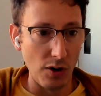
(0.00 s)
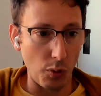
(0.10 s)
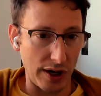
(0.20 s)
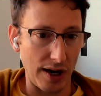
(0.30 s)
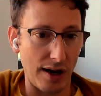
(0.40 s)

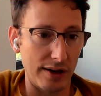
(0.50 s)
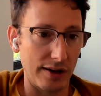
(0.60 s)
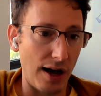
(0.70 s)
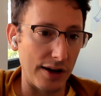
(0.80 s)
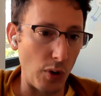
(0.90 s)
working
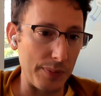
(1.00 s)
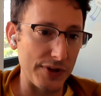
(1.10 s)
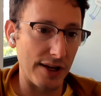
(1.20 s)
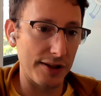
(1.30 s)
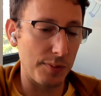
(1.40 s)
on
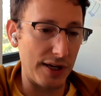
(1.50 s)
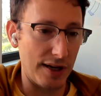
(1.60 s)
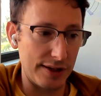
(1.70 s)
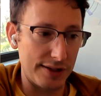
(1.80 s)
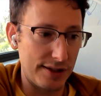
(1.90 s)
websites,
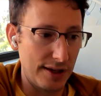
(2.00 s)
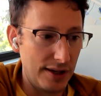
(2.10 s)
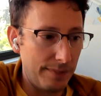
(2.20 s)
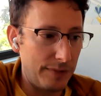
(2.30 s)
because